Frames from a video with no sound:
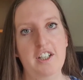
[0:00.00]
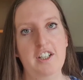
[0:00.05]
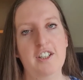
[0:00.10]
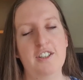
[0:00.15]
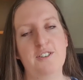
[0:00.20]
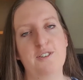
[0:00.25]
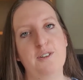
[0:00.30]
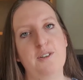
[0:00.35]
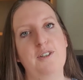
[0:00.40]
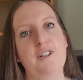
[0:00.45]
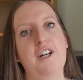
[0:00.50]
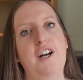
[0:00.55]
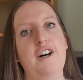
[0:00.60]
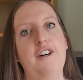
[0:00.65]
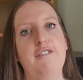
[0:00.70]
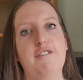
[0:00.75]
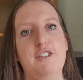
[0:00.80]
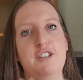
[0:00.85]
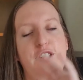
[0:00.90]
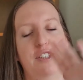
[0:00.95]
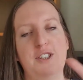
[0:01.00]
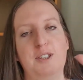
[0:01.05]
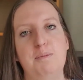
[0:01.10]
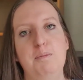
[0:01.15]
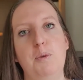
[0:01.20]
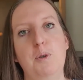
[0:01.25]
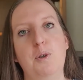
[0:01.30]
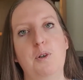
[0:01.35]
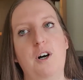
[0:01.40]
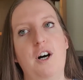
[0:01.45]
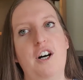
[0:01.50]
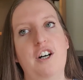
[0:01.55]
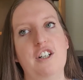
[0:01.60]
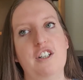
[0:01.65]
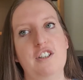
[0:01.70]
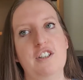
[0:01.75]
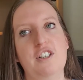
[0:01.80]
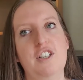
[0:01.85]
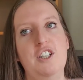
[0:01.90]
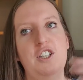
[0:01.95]
So yeah, focus more
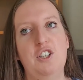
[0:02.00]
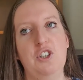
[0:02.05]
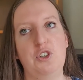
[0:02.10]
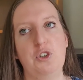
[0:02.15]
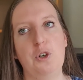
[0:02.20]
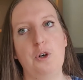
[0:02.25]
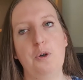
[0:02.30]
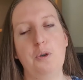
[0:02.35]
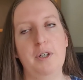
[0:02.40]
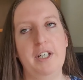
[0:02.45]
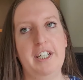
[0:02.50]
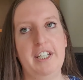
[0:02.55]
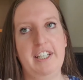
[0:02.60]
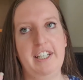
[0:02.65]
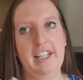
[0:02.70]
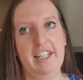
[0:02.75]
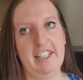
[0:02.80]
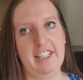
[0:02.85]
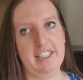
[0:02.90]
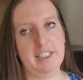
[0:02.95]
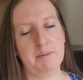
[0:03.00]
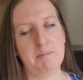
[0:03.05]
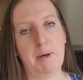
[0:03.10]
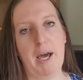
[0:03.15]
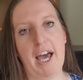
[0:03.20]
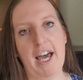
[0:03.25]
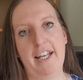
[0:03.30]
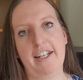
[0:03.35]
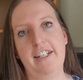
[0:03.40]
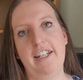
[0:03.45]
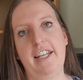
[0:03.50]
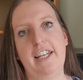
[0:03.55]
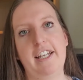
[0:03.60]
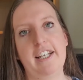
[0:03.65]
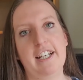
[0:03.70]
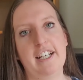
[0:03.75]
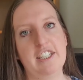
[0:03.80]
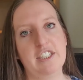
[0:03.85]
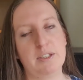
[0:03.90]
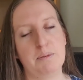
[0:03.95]
on growing and
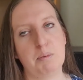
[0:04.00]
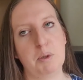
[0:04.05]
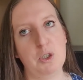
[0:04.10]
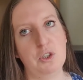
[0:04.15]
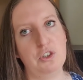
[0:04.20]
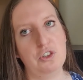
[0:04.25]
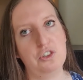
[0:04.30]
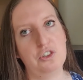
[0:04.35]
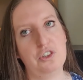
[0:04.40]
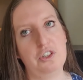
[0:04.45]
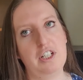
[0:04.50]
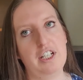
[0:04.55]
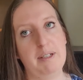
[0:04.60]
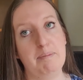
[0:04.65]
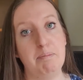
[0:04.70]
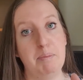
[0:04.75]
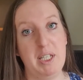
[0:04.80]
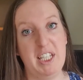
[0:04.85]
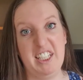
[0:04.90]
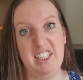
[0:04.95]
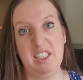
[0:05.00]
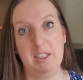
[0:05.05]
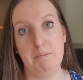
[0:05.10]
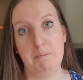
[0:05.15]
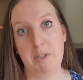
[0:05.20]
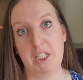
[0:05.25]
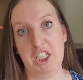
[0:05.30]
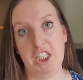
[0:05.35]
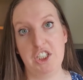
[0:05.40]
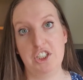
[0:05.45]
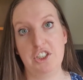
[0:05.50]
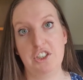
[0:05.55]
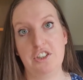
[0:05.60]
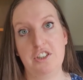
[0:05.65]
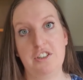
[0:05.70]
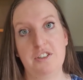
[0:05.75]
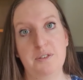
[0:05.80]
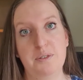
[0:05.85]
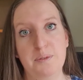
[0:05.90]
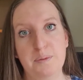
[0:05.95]
expanding as opposed to like being
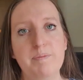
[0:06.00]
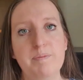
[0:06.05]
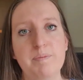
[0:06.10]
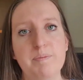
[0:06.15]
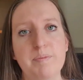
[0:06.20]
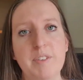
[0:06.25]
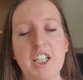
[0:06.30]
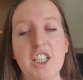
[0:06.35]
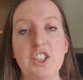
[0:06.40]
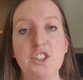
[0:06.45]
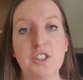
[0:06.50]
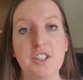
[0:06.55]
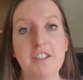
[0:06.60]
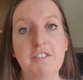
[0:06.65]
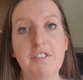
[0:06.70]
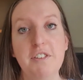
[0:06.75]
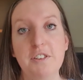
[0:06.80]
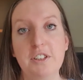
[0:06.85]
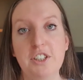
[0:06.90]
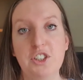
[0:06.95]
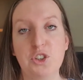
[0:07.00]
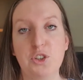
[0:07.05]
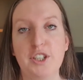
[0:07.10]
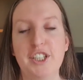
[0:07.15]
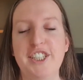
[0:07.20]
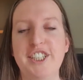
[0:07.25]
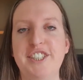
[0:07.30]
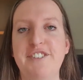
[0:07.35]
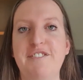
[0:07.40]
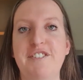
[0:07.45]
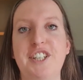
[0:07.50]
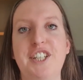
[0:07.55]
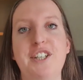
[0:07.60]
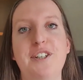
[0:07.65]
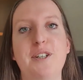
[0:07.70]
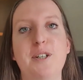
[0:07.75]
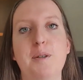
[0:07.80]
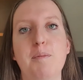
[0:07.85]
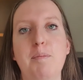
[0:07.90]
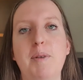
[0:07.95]
diminished. So if you enjoyed this
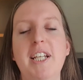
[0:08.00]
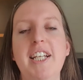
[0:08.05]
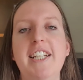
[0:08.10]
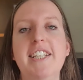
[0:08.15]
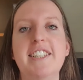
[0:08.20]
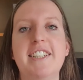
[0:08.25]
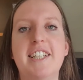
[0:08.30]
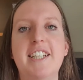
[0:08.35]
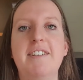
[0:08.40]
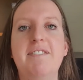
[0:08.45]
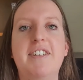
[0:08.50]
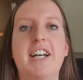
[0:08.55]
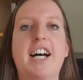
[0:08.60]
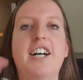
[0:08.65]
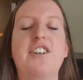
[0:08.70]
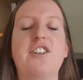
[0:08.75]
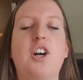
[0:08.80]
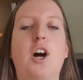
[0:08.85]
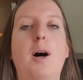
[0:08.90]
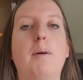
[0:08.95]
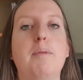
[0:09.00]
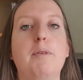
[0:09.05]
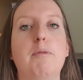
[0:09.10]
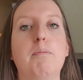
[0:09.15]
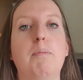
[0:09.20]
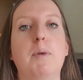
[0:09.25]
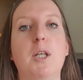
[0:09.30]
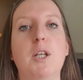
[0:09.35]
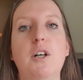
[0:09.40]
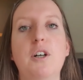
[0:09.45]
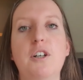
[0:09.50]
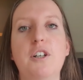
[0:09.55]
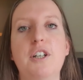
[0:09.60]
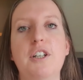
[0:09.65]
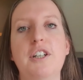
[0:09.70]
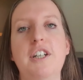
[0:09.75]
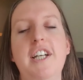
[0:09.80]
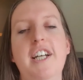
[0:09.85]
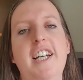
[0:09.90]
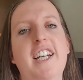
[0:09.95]
video, please leave down a comment
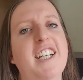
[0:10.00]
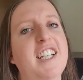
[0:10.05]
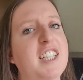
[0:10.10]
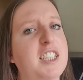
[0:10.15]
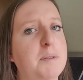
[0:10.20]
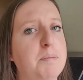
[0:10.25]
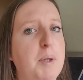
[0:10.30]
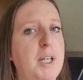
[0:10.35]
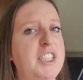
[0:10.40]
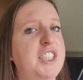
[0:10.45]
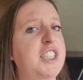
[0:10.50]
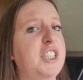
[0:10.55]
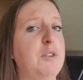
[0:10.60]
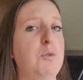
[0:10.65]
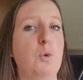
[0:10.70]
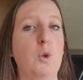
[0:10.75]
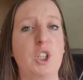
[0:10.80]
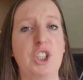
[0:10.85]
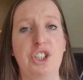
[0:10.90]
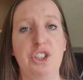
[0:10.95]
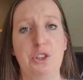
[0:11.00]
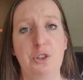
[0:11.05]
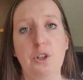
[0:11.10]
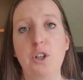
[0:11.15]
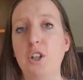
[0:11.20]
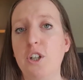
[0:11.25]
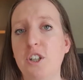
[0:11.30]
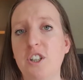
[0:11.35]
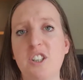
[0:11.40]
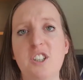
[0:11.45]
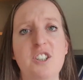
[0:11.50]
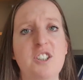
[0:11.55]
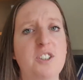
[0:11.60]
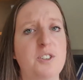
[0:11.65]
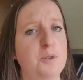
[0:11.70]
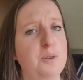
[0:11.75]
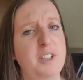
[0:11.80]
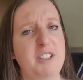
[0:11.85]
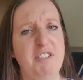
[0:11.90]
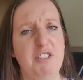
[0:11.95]
below expressing what you learned,
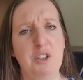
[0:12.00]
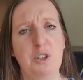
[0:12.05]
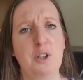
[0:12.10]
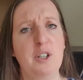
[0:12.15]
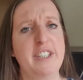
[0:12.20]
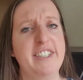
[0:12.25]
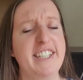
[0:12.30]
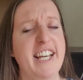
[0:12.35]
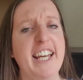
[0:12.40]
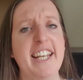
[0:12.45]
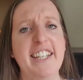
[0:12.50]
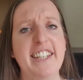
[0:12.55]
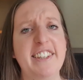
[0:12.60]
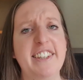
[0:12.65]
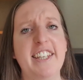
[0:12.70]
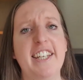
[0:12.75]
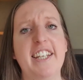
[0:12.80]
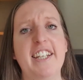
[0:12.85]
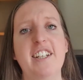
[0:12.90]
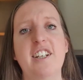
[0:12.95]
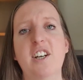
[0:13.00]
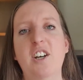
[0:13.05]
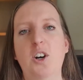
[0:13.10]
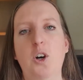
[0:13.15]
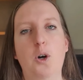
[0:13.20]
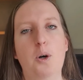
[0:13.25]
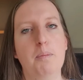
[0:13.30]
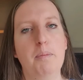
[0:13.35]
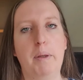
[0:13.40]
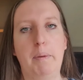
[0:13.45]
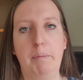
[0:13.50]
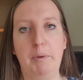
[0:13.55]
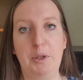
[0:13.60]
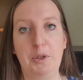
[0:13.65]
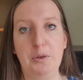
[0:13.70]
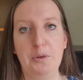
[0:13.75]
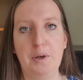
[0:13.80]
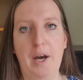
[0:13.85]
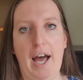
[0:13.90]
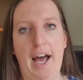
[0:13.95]
or if you learned anything, or maybe
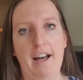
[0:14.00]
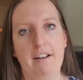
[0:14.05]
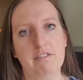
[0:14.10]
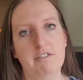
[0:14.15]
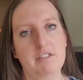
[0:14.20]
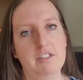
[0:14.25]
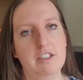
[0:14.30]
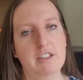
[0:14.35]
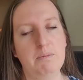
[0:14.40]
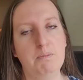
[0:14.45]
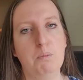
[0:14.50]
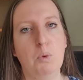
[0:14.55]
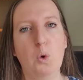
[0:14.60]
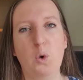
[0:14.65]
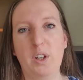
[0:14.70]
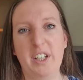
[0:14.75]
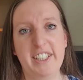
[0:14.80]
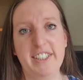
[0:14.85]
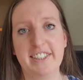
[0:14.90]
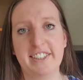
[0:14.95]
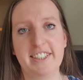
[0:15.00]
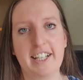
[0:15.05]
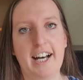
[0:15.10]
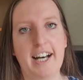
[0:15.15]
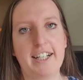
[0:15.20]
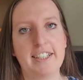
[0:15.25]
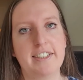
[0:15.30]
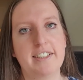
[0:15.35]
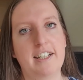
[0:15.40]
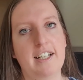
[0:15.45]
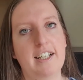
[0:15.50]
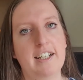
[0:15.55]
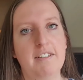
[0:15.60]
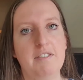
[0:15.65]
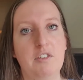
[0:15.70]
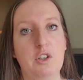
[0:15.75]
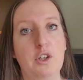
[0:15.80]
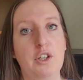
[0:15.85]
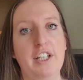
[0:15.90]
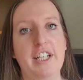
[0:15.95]
you have more insights. I
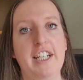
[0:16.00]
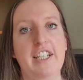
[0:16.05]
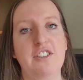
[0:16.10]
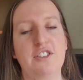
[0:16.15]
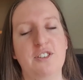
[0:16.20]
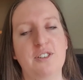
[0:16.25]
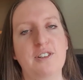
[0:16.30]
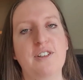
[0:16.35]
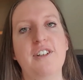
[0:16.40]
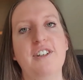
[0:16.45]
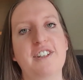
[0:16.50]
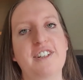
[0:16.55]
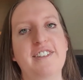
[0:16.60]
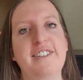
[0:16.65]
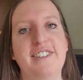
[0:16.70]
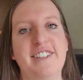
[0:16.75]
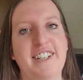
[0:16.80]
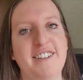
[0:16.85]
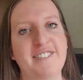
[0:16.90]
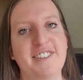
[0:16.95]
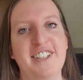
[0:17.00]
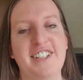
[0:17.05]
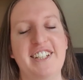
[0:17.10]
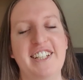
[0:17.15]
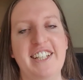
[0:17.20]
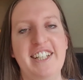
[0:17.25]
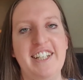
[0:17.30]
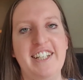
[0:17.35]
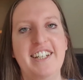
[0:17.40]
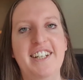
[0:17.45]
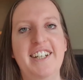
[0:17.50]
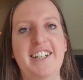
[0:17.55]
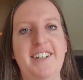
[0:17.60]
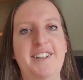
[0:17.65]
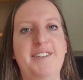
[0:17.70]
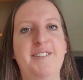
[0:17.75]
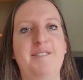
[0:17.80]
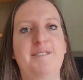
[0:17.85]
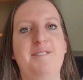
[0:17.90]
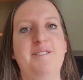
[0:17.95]
love learning, so definitely
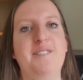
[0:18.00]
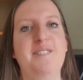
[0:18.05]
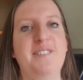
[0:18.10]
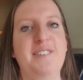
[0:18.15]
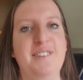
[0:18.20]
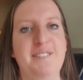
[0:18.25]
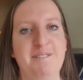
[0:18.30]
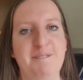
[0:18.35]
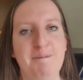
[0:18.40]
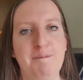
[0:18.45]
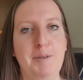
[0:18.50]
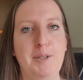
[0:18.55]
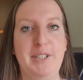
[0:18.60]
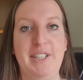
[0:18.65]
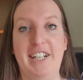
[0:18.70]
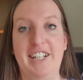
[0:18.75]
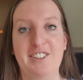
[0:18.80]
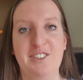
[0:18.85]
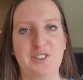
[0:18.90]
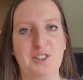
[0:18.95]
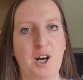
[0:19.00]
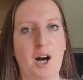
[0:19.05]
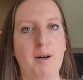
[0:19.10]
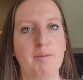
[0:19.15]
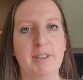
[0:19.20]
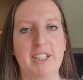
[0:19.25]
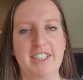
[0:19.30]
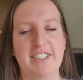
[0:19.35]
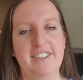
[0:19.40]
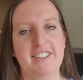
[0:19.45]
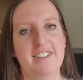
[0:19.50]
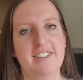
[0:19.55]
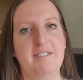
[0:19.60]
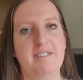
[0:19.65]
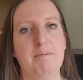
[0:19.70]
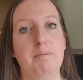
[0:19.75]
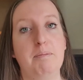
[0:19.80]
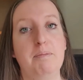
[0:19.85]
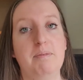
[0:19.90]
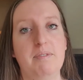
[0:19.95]
put down your comments
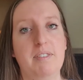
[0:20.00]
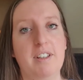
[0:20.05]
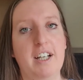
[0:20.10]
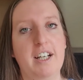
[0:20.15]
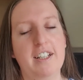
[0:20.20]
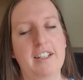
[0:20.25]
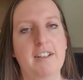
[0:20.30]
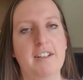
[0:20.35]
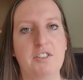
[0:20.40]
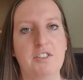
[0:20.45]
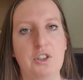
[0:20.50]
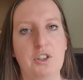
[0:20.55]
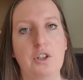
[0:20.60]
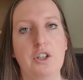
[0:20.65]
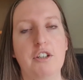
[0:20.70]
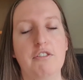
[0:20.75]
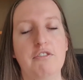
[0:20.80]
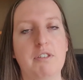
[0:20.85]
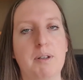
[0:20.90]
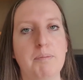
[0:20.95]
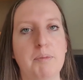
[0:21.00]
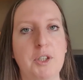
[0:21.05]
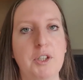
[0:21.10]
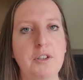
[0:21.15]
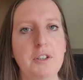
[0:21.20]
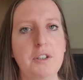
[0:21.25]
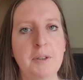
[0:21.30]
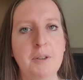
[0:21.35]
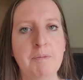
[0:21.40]
and I'd love to learn from you.